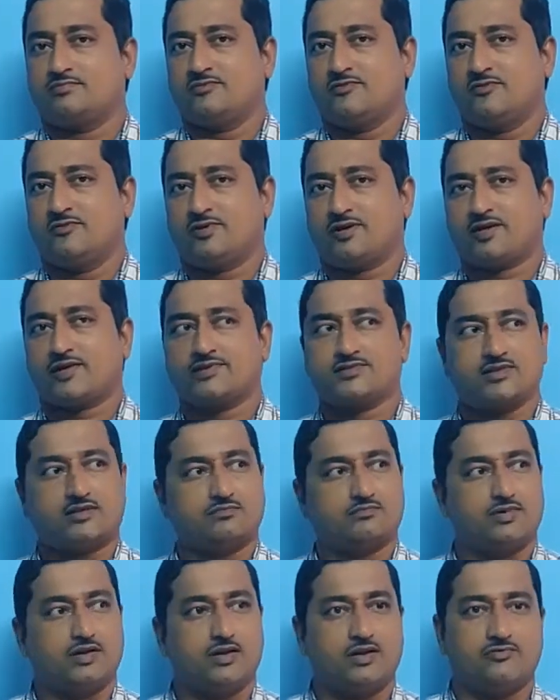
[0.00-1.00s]
For
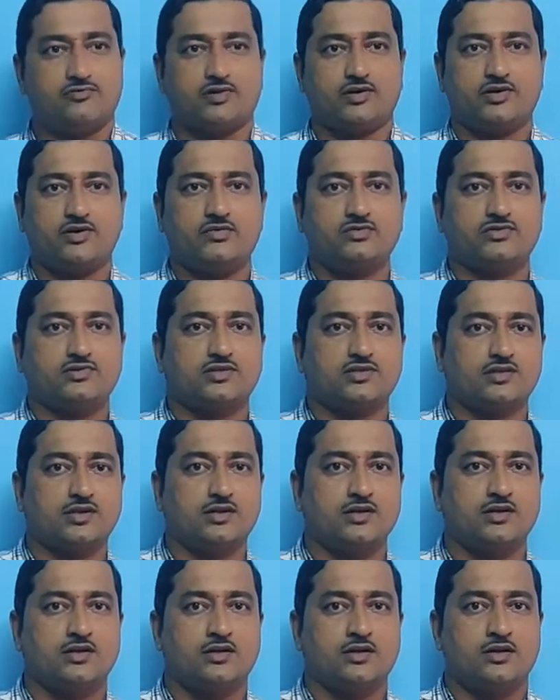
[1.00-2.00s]
example, if I use
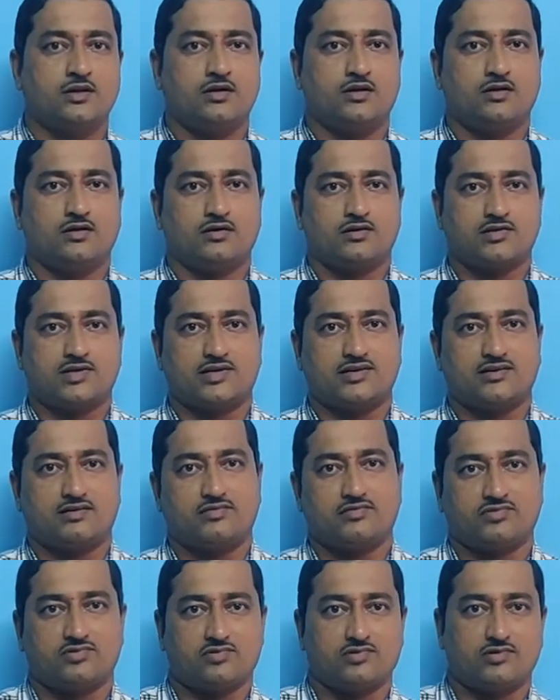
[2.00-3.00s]
the
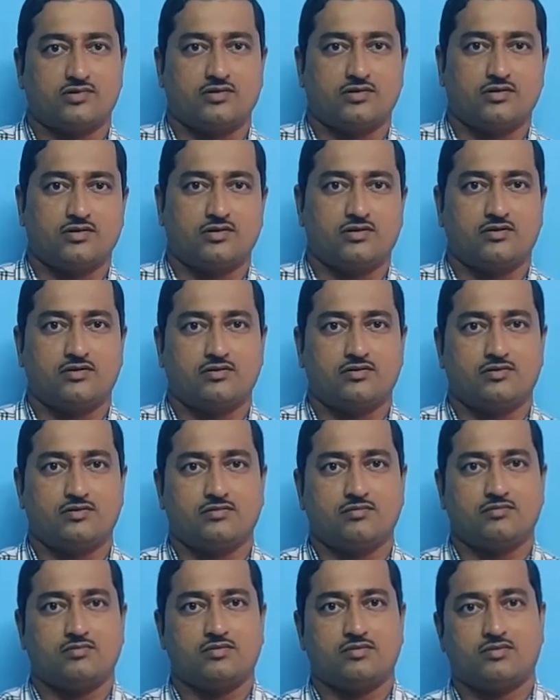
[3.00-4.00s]
sentence
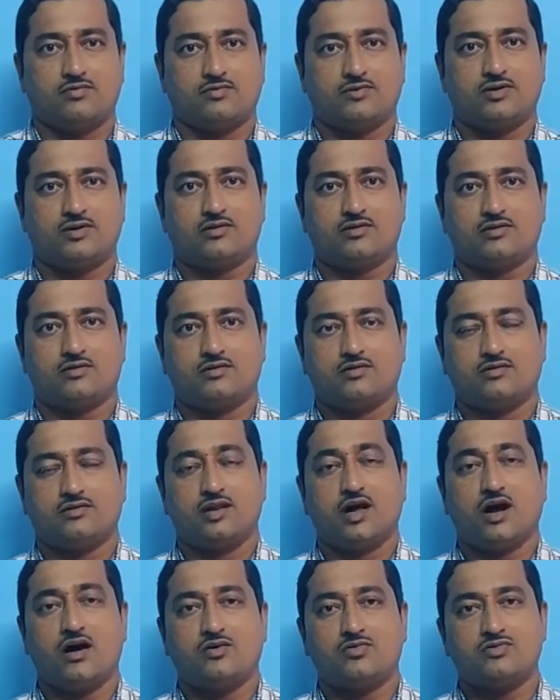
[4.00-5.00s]
where
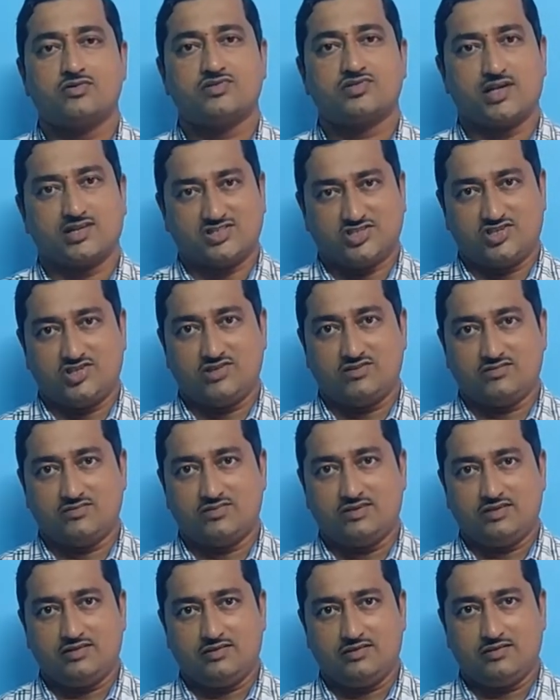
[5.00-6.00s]
noun
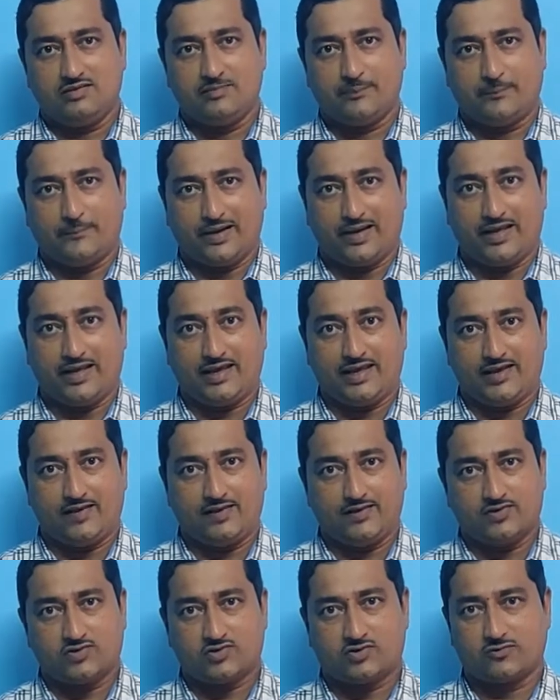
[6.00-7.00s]
Sachin
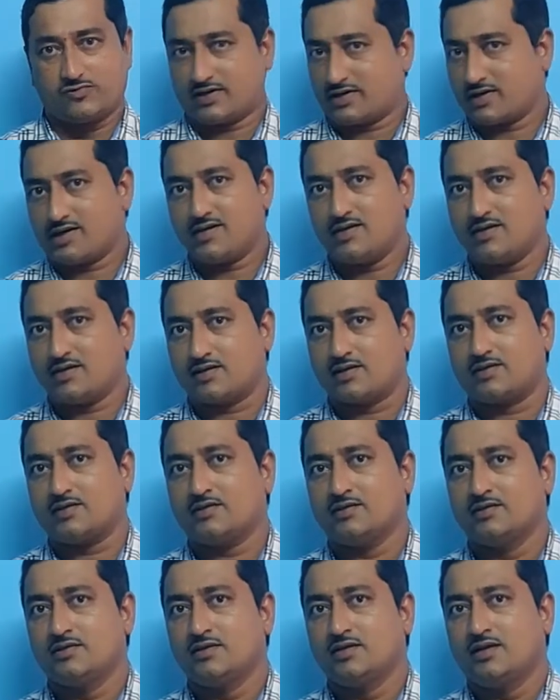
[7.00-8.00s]
plays for India,
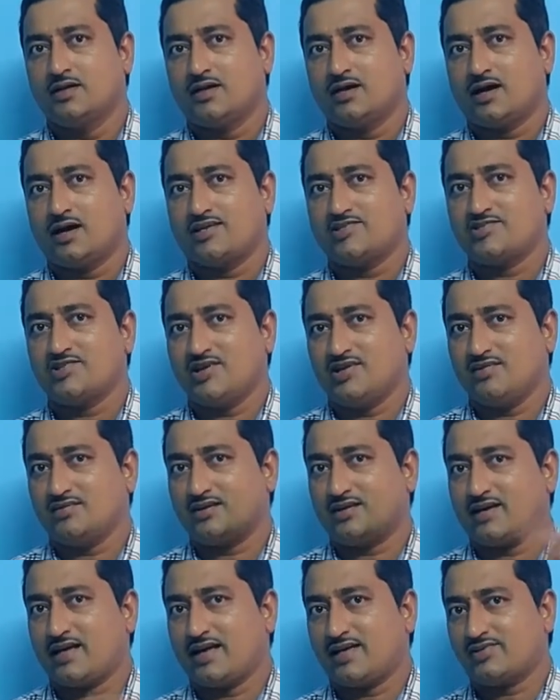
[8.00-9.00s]
I change
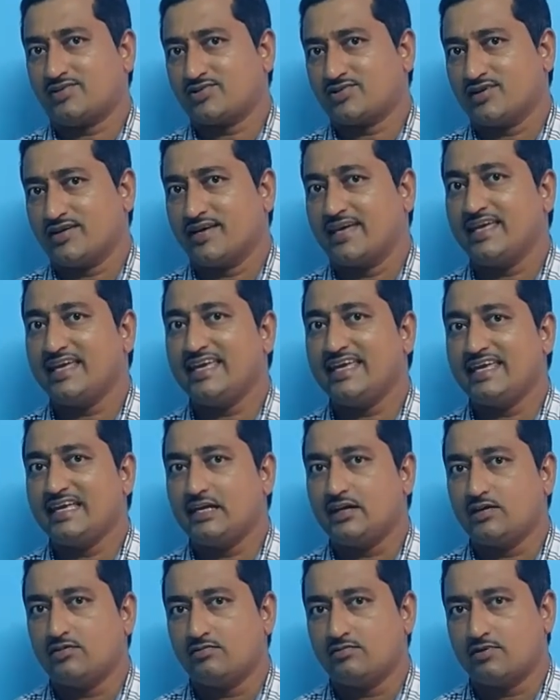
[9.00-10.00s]
that as he
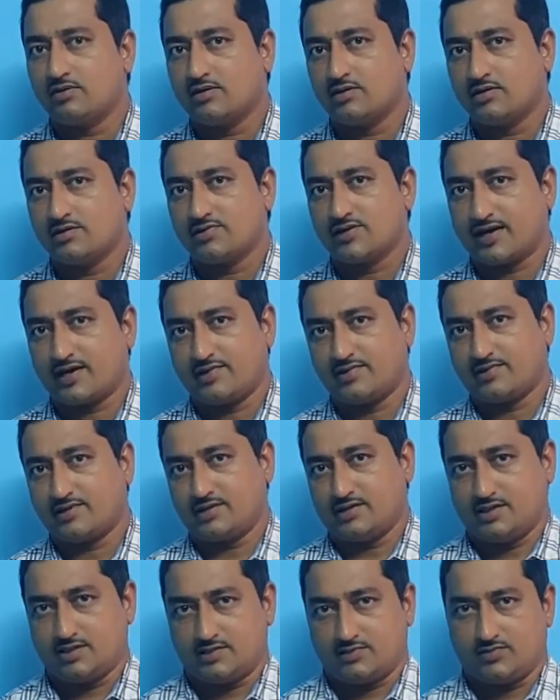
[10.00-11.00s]
in the second
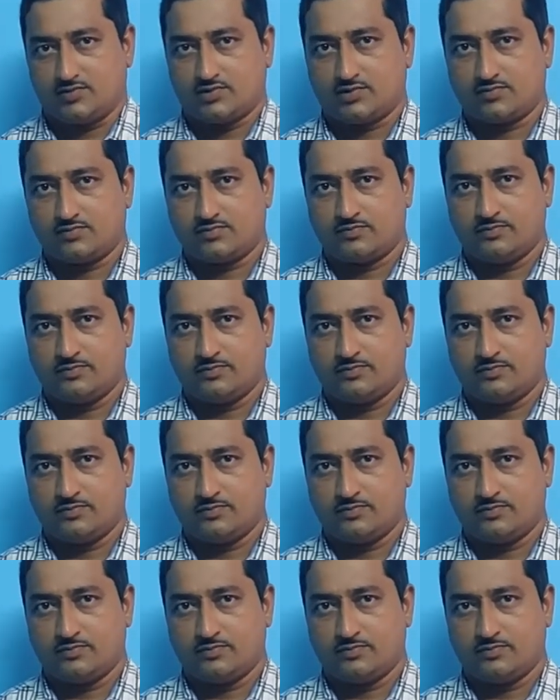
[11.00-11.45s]
sentence.